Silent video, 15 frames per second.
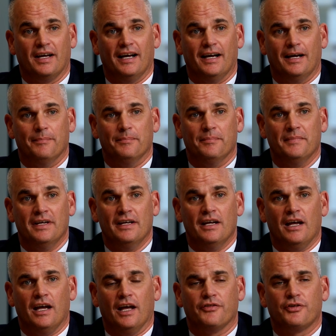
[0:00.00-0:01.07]
Um,
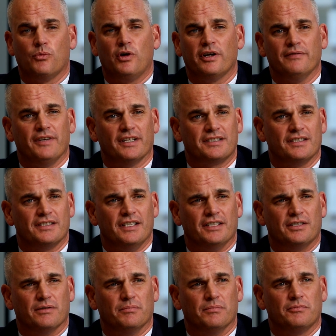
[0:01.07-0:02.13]
and so what investors
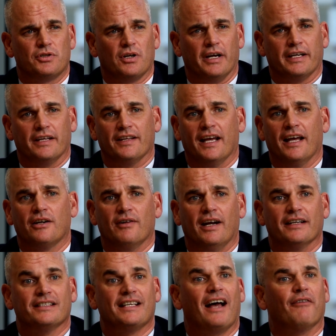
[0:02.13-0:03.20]
need to try and get their head
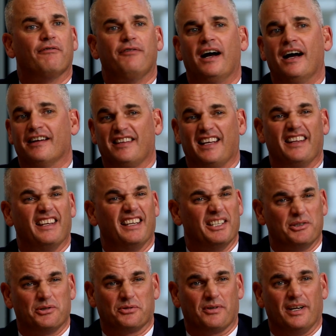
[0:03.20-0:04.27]
around is how far do they think
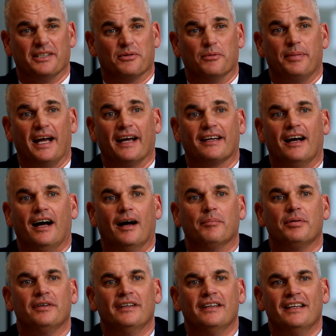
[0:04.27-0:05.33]
interest rates will back
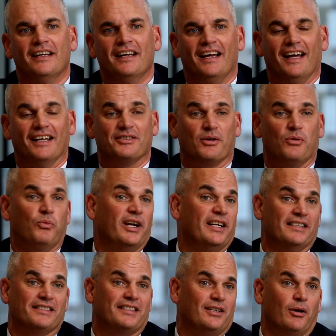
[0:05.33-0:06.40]
up? And so
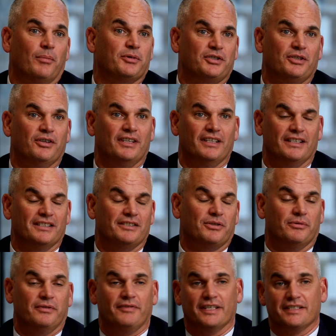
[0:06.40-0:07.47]
when is the opportunity
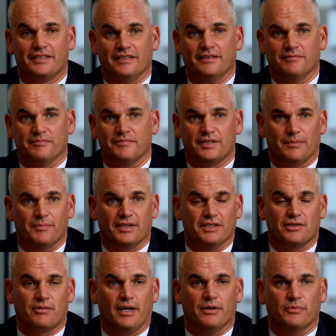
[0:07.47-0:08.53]
to invest in some of
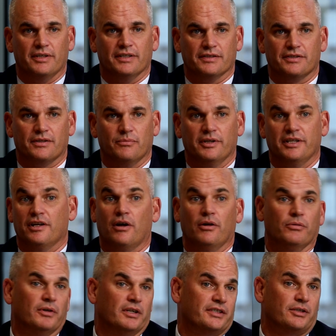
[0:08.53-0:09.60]
these great winners that we
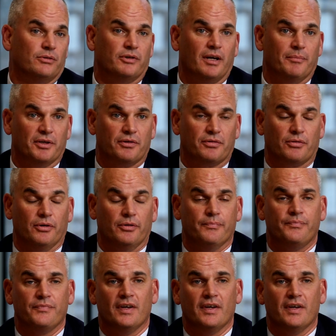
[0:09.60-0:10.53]
know are still coming through?